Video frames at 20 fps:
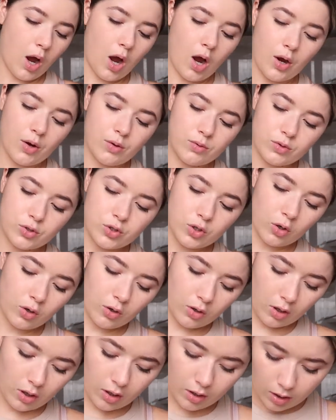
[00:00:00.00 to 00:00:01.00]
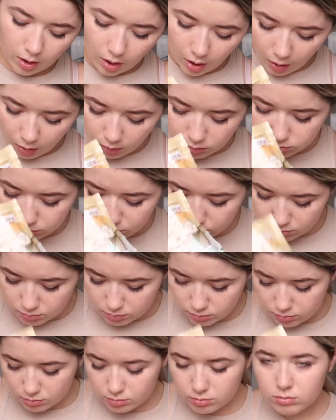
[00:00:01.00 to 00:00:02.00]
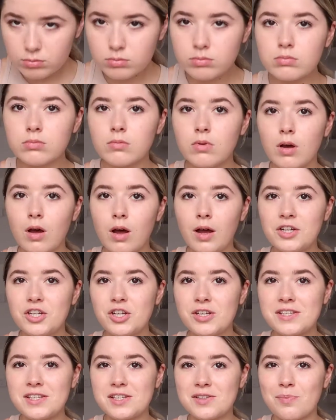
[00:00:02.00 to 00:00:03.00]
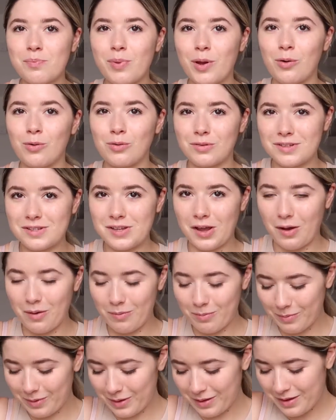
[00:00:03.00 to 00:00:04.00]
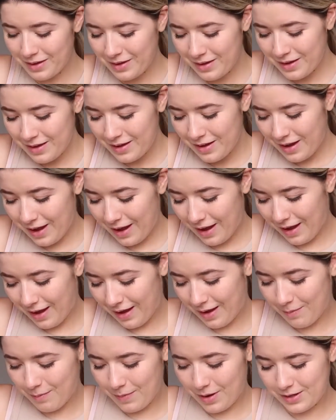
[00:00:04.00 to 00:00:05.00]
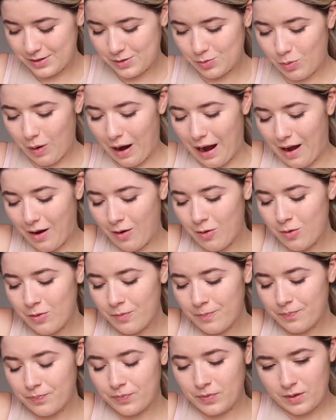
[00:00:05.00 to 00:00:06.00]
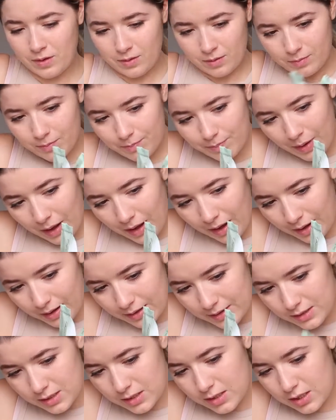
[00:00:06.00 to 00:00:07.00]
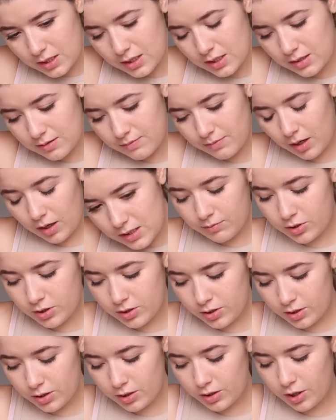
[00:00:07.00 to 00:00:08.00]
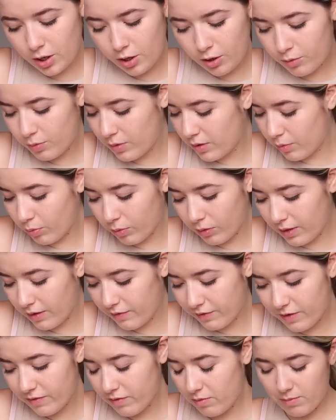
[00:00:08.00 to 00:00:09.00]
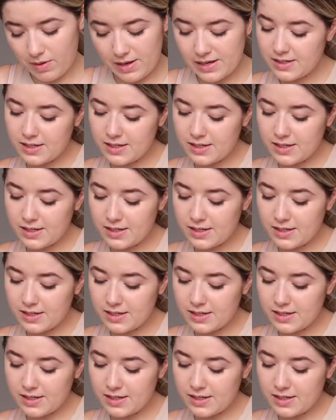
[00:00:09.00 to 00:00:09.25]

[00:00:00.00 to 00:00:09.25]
own chocolate. Oh, I just spilled some. As well. But I'm just gonna go with what they've given me